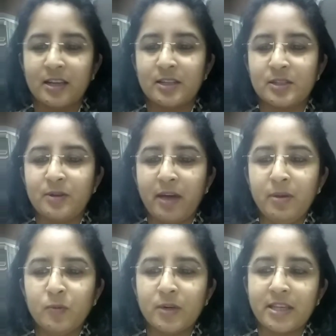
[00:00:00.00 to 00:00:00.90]
So I've
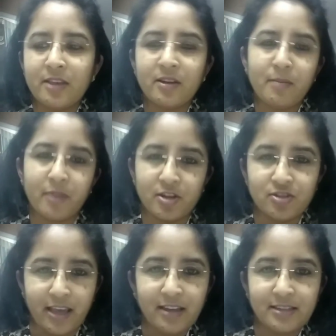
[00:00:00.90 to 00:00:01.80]
been working on a
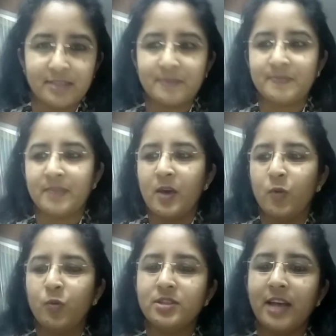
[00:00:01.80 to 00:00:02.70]
project
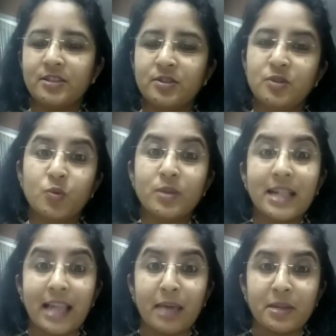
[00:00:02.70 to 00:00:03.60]
which has to do
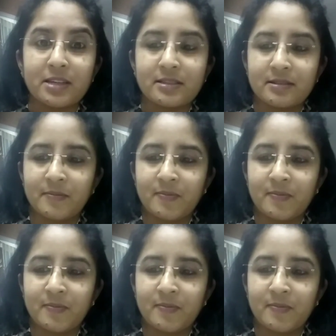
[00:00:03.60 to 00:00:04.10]
with climate.